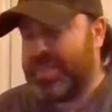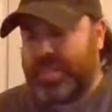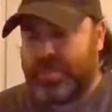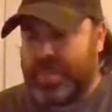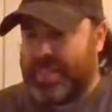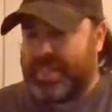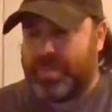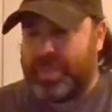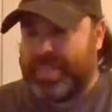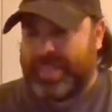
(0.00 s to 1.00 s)
I was like, what
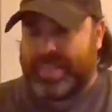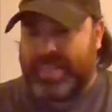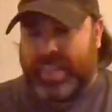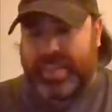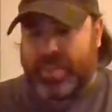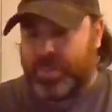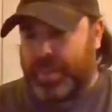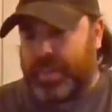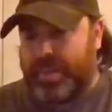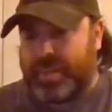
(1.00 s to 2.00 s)
is this thing? It's
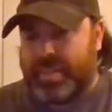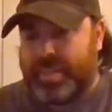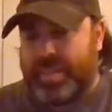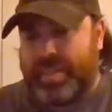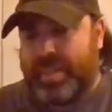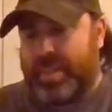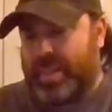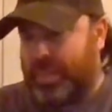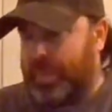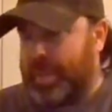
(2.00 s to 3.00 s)
weird.
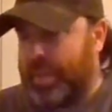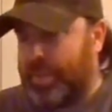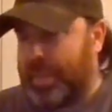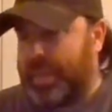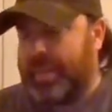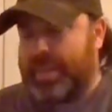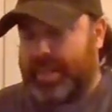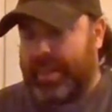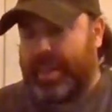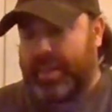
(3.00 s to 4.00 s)
But then I
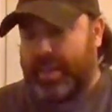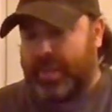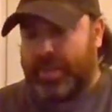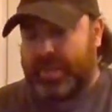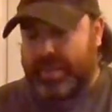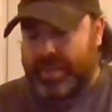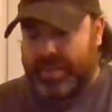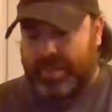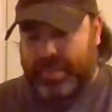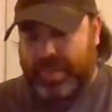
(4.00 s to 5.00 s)
realized, hey, no, it's
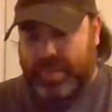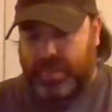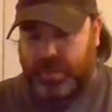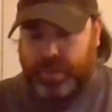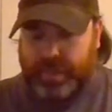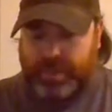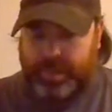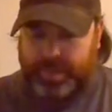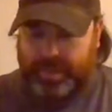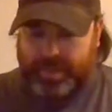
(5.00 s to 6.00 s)
a little
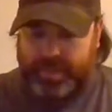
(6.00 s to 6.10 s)
creature.